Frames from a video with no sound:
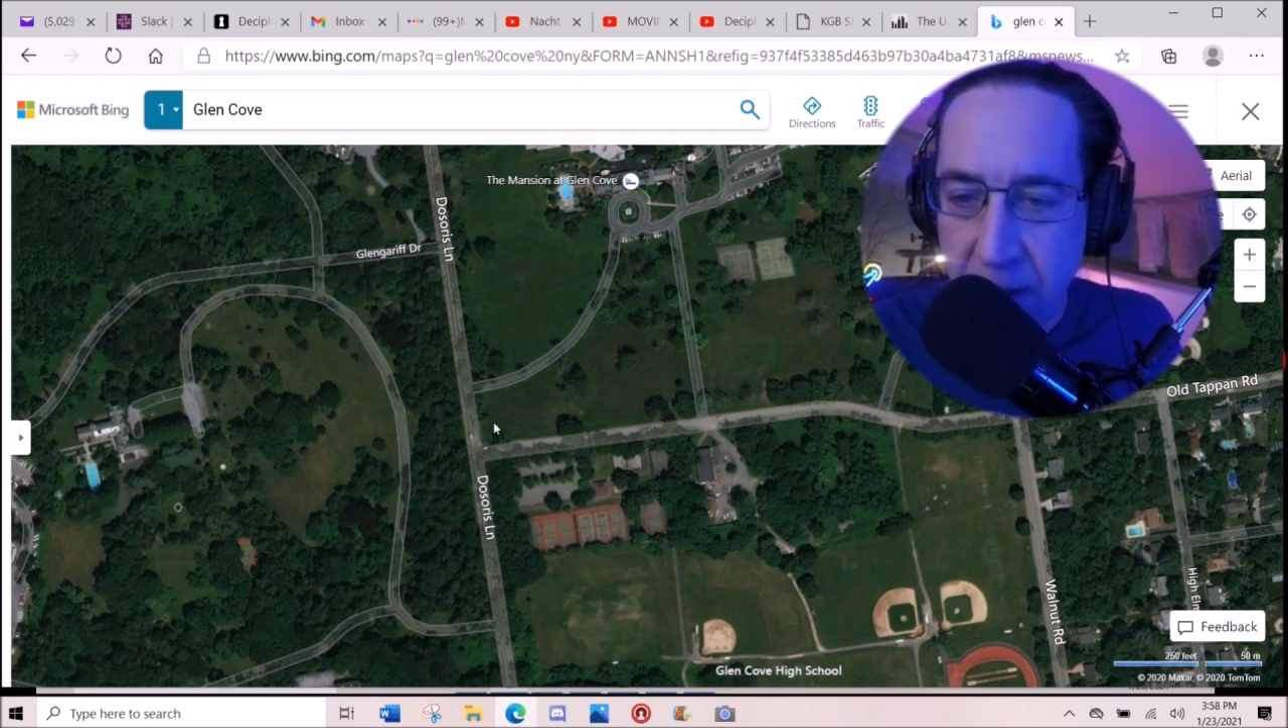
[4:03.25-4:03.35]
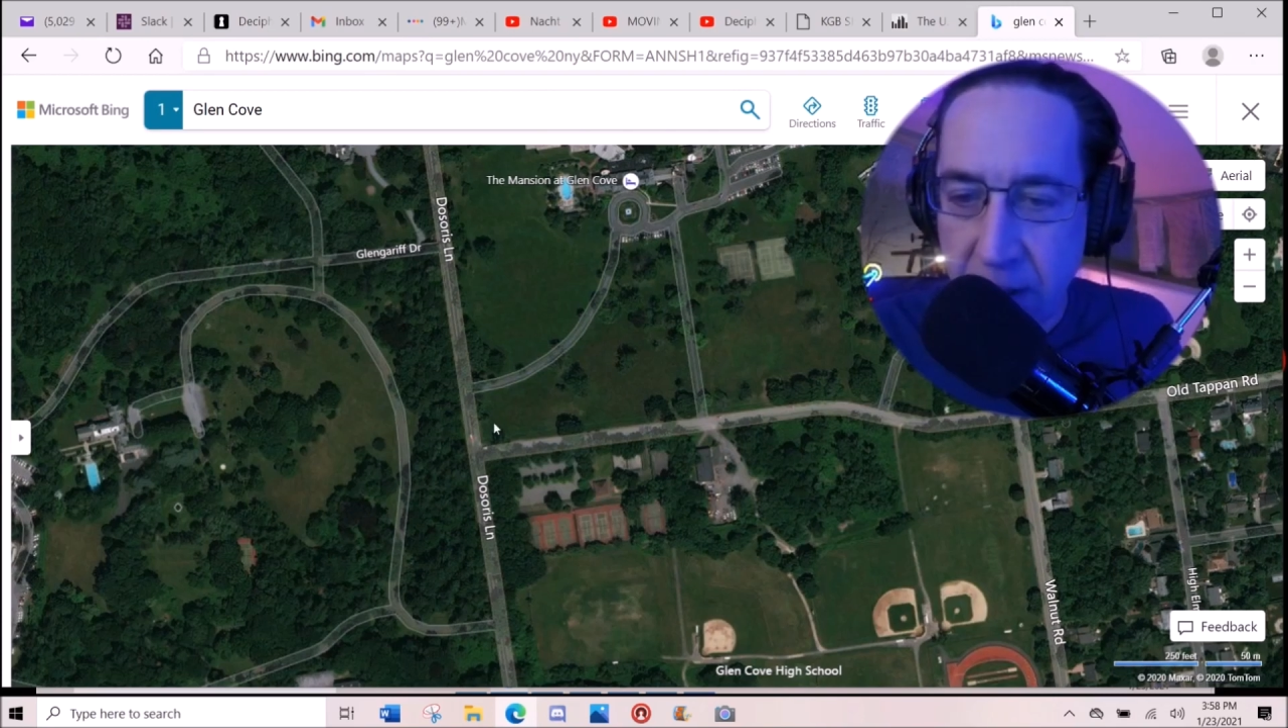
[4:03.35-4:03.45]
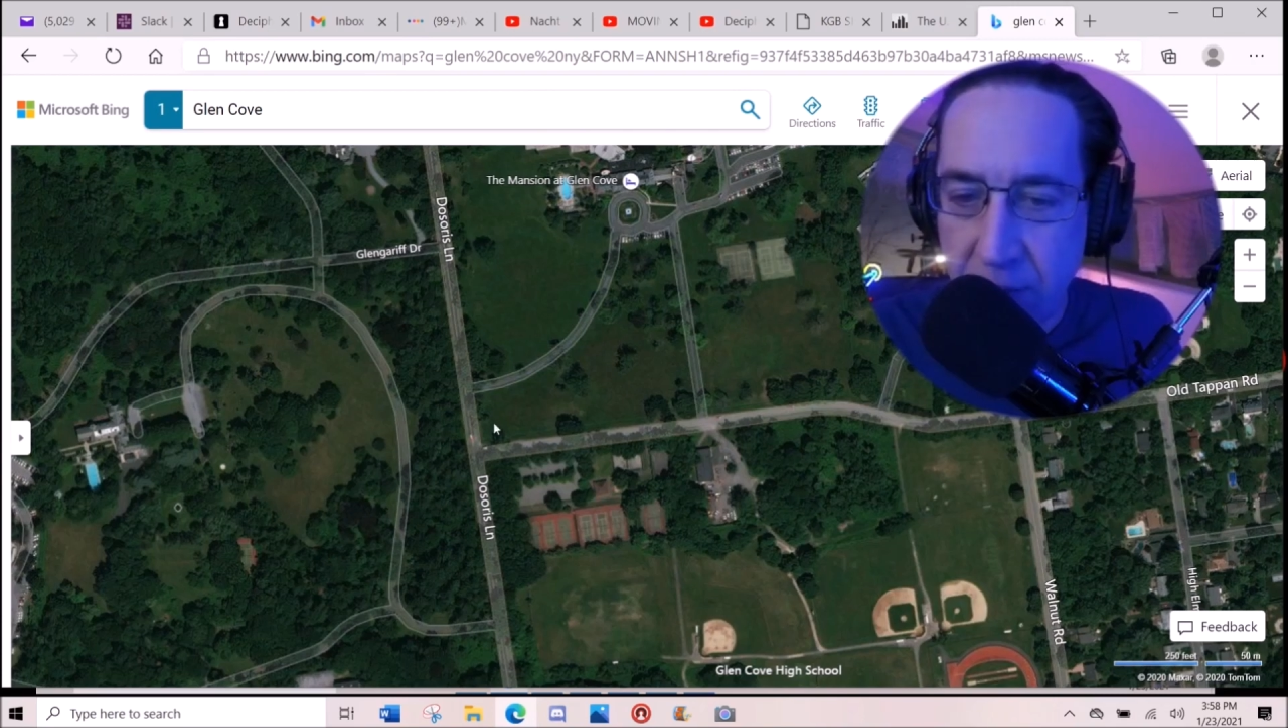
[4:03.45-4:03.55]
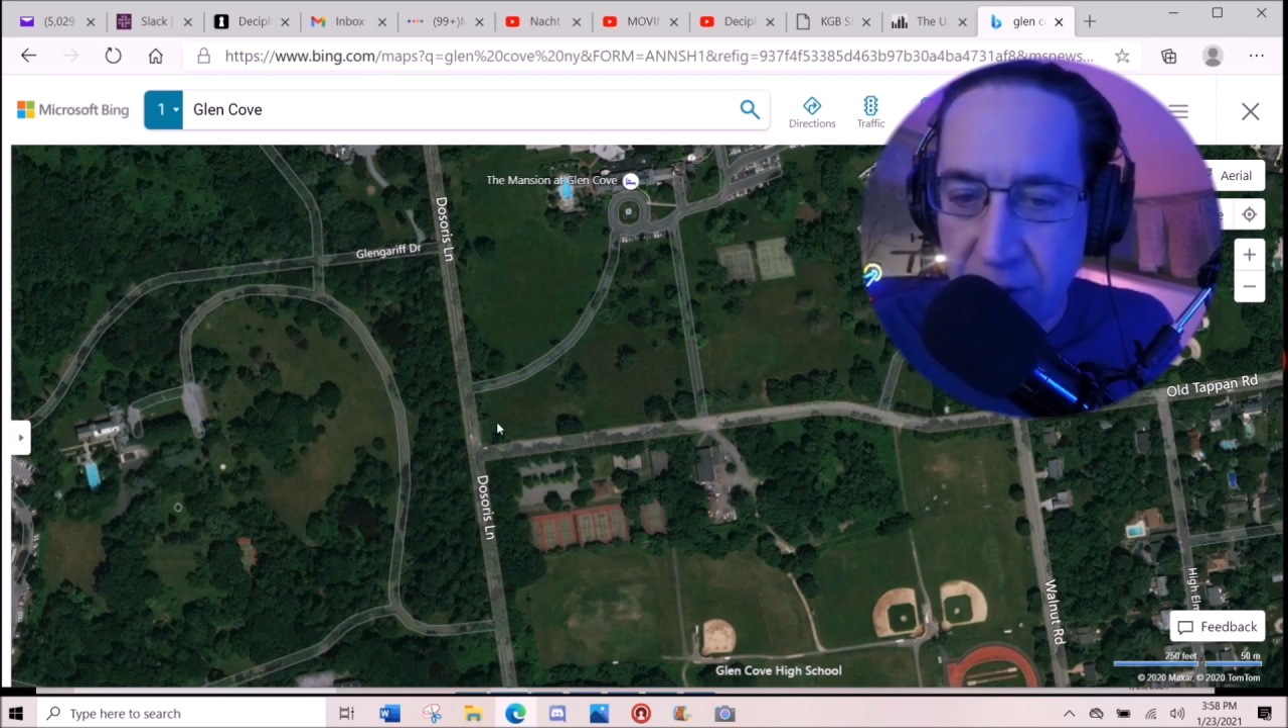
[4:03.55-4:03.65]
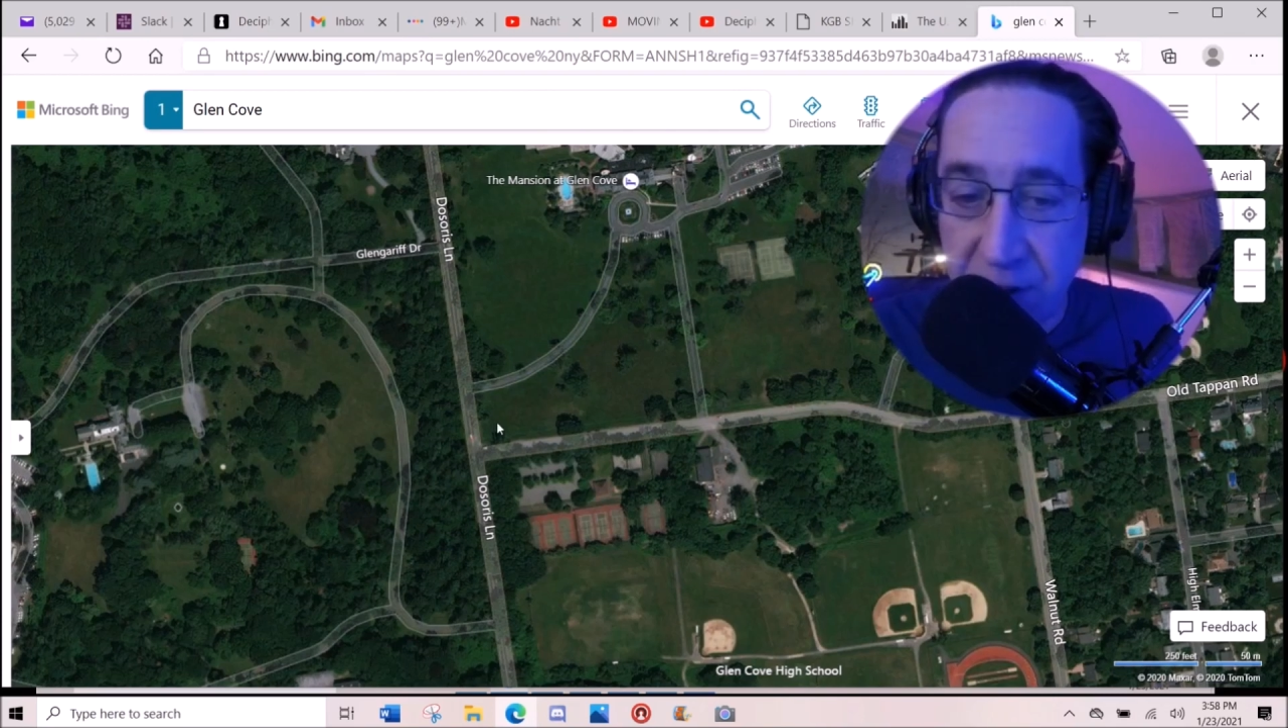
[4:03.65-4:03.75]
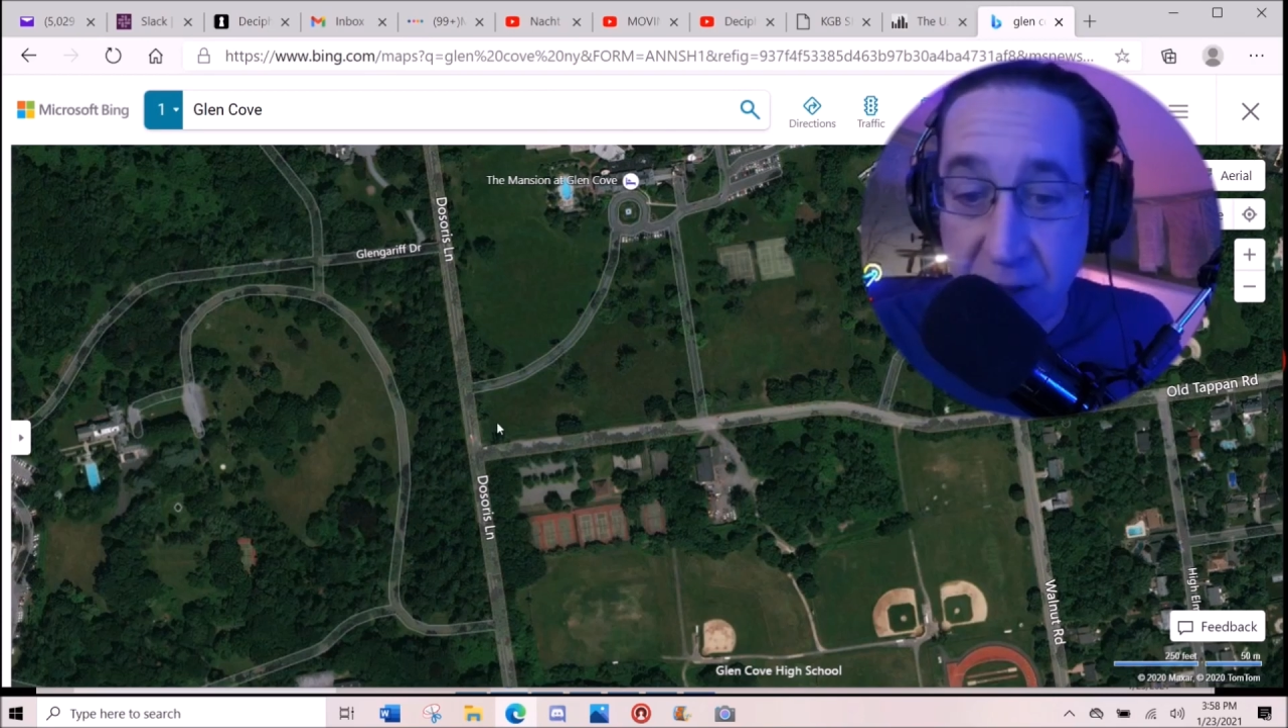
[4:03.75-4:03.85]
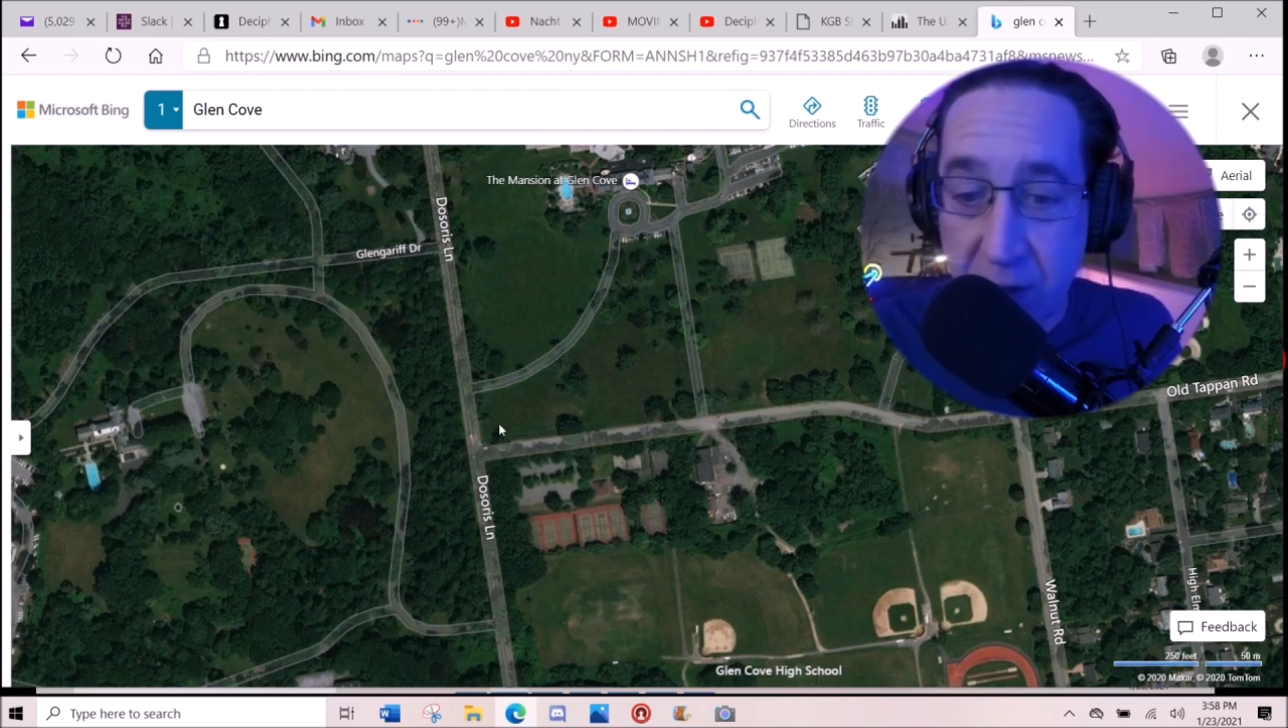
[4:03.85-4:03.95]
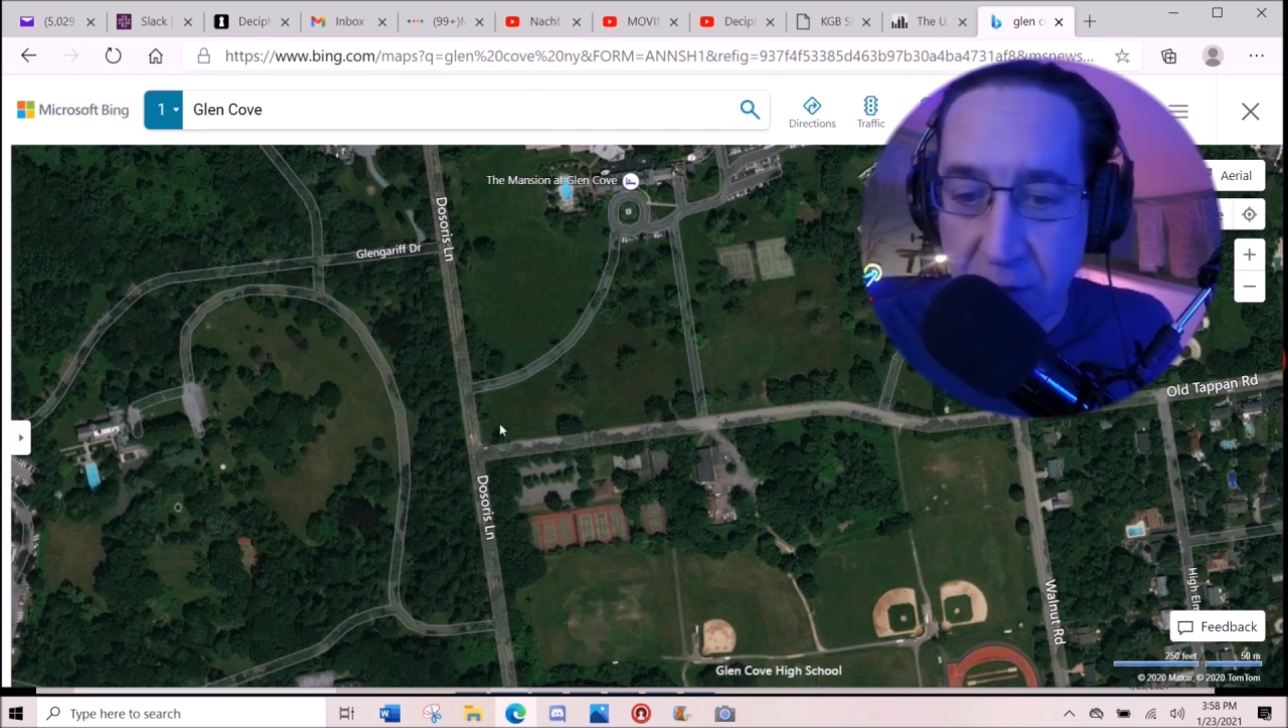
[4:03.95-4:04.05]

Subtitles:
right across the border,